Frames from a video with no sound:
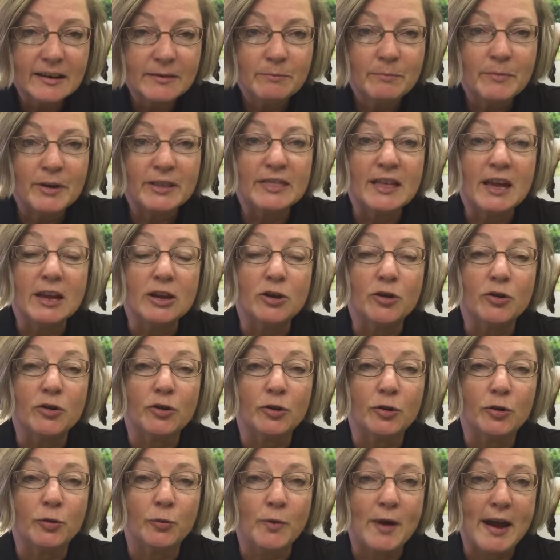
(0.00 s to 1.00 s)
but that your
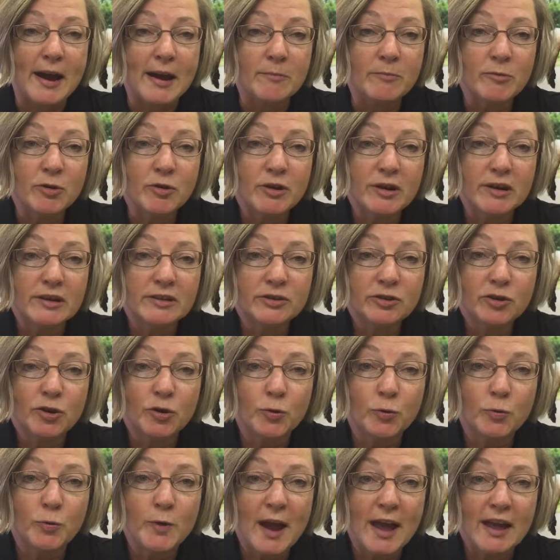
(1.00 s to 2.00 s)
grammar is
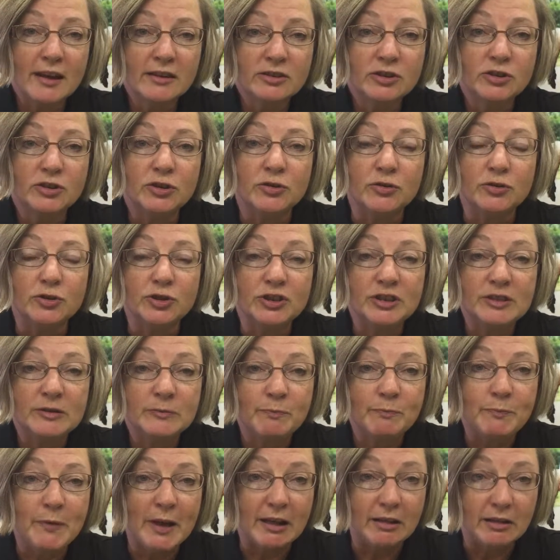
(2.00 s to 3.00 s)
correct, your
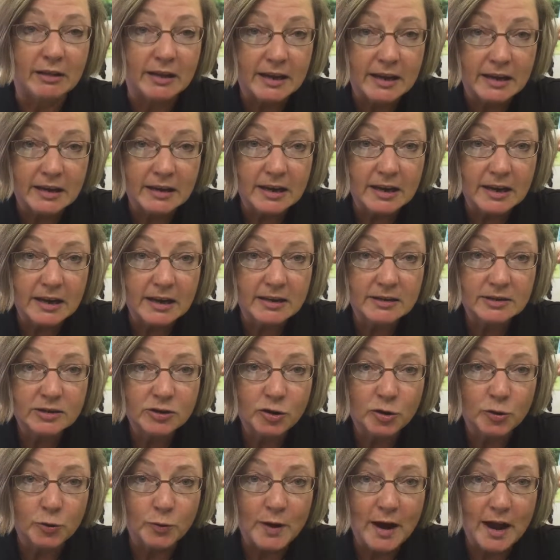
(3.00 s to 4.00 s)
spelling is
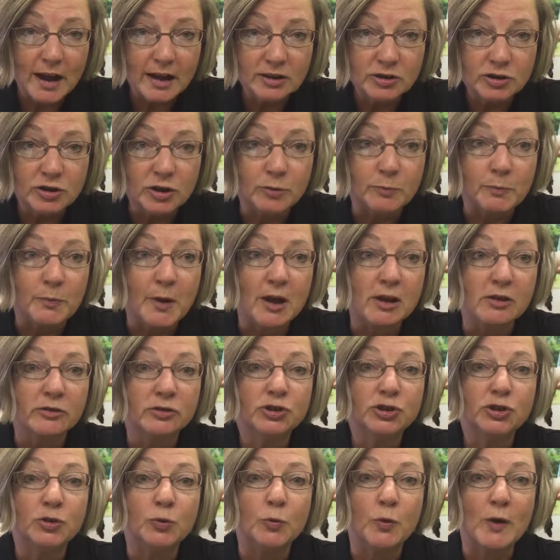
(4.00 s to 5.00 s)
correct, your
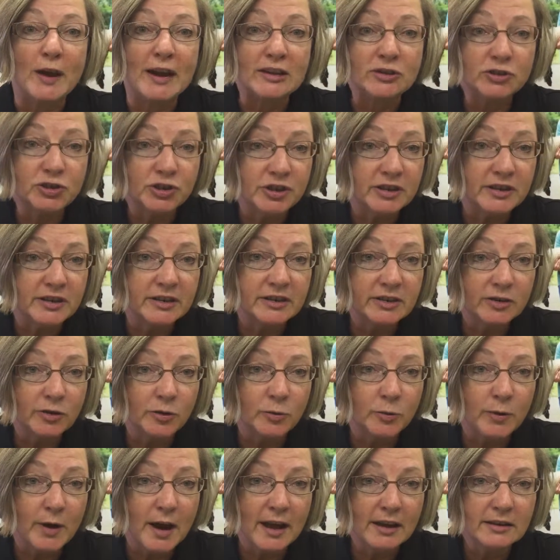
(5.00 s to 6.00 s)
punctuation is
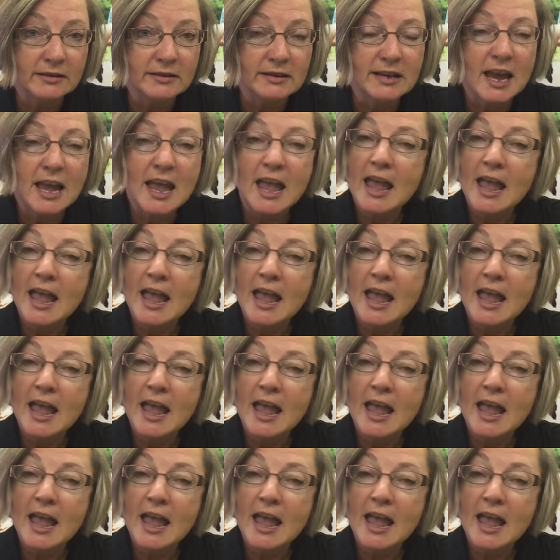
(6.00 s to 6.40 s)
correct.